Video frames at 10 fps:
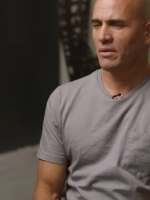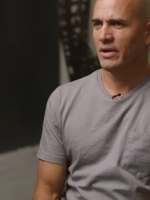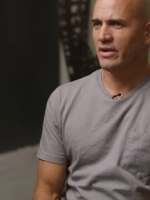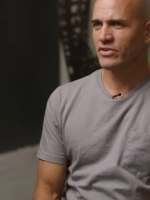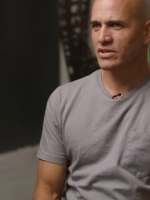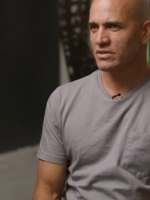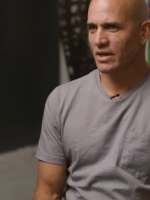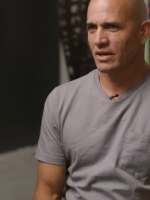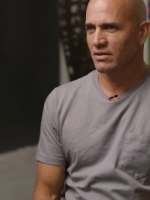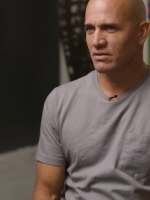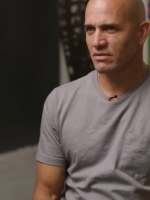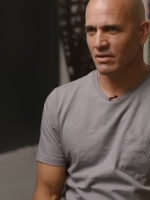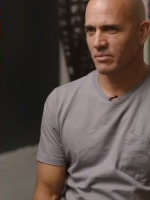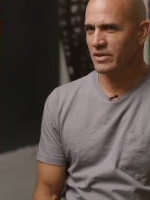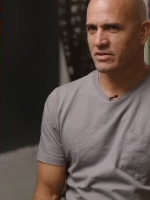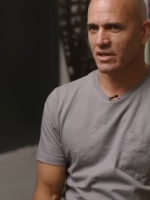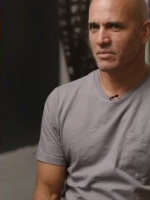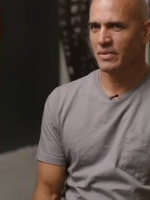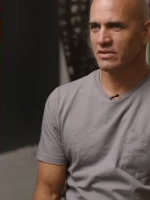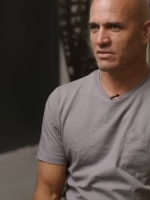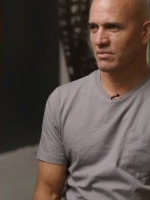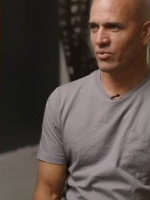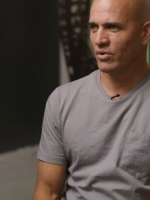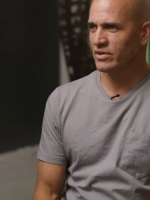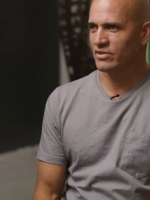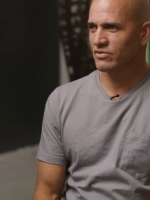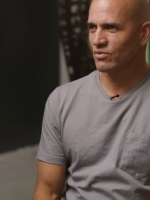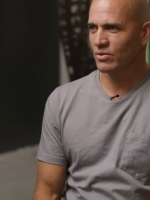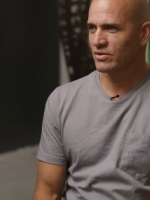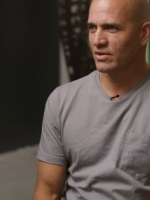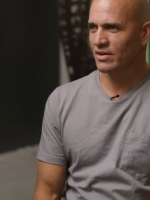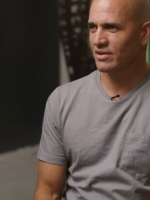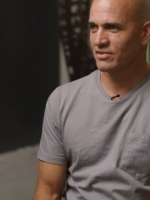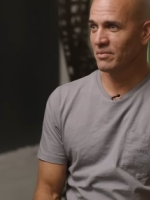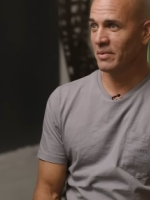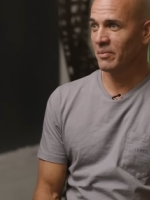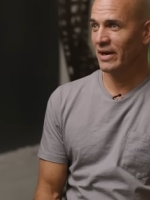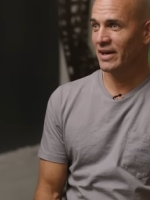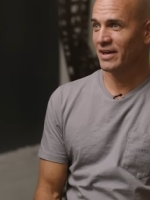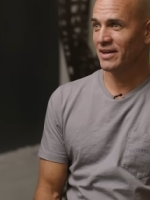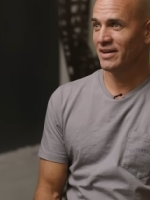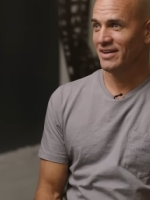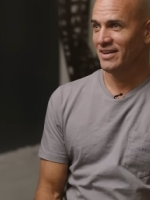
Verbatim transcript: might even just take something they said to me at some point, just twist it into something in my head.